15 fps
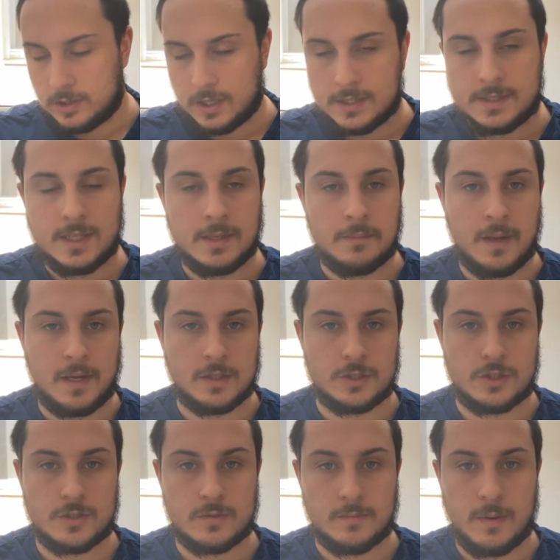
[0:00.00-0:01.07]
let's say
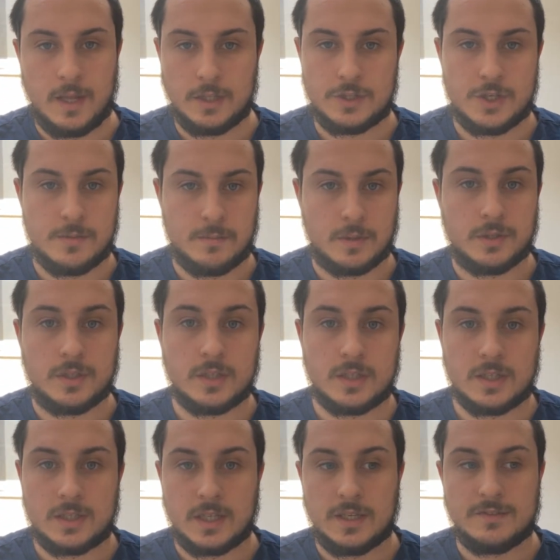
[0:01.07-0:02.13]
MailChimp
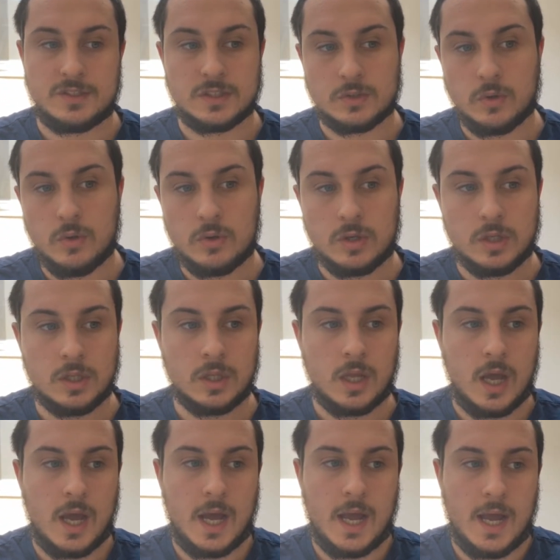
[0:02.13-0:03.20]
alternatives in Google,
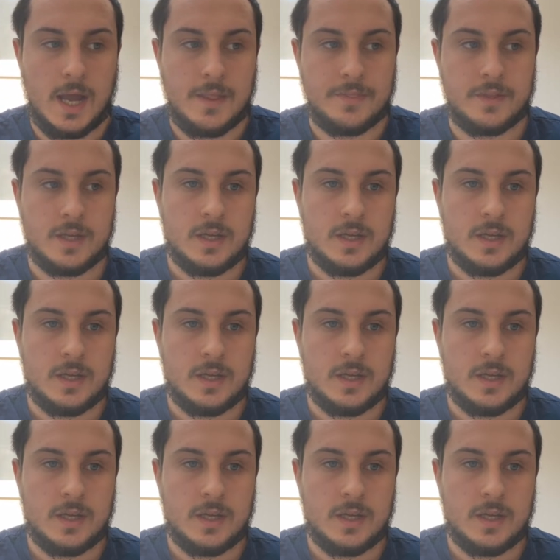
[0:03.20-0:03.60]
and